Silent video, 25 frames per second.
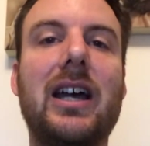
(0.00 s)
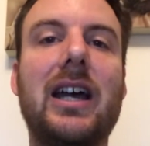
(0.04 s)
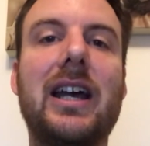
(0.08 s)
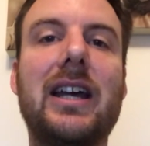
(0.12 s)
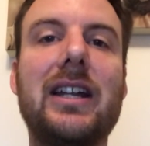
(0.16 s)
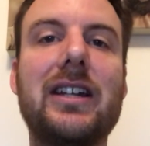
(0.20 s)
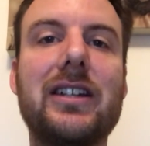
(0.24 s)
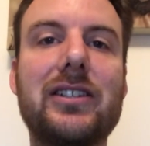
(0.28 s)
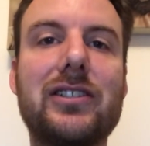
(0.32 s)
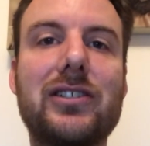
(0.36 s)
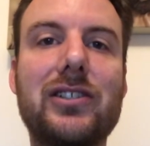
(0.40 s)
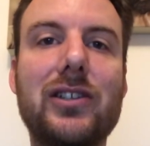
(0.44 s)

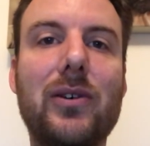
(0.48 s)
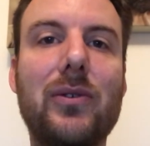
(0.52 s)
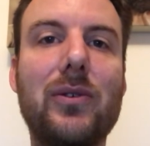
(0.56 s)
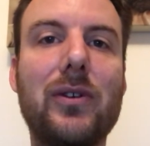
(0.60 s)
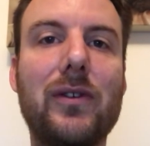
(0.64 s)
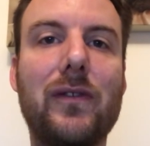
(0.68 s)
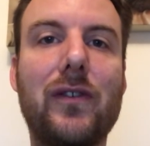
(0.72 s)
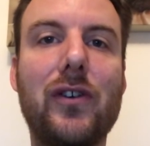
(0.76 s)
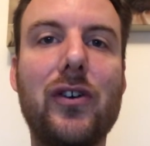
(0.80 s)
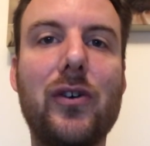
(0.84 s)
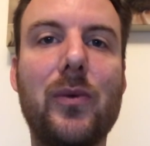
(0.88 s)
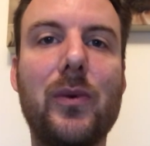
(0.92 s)
in the soul
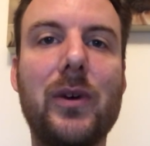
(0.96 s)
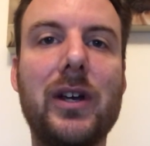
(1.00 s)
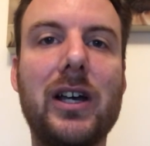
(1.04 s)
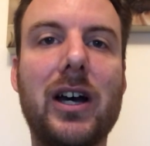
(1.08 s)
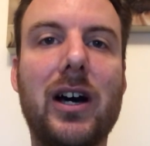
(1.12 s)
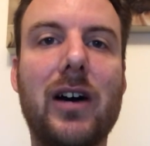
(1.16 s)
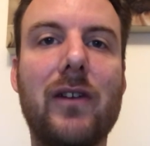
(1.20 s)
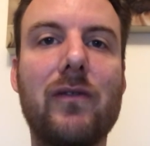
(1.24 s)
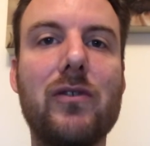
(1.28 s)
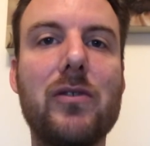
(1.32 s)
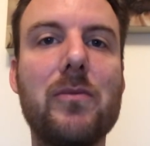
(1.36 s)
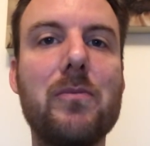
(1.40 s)
of who we
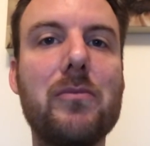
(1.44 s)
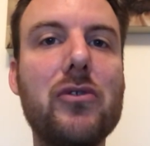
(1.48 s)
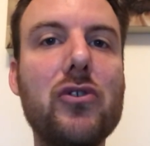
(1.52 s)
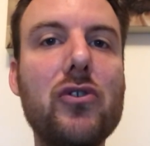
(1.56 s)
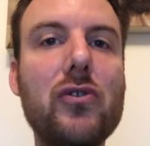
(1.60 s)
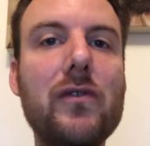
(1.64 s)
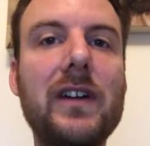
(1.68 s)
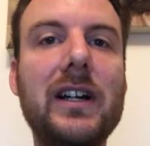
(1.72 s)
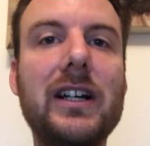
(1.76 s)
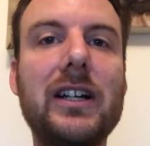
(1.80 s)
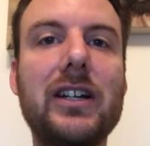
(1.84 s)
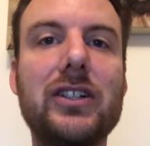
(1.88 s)
are,
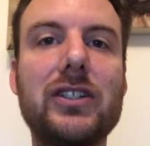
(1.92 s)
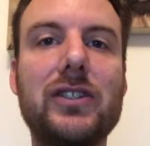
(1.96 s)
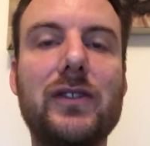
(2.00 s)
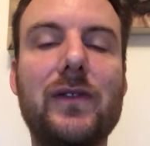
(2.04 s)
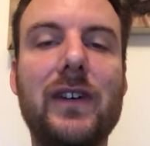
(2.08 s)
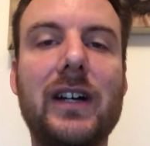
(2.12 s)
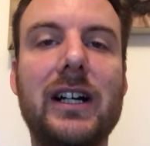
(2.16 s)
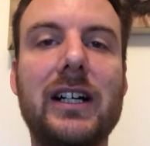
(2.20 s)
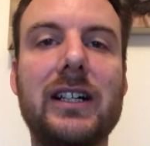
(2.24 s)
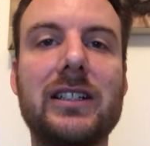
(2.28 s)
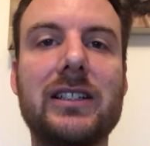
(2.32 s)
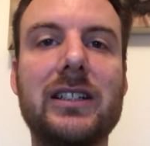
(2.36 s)
removing those
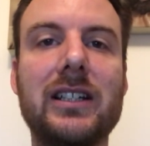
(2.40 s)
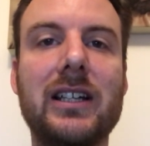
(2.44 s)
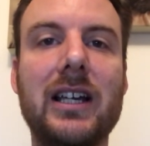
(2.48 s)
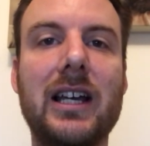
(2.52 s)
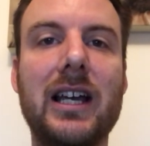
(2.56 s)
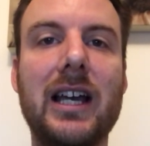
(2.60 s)
things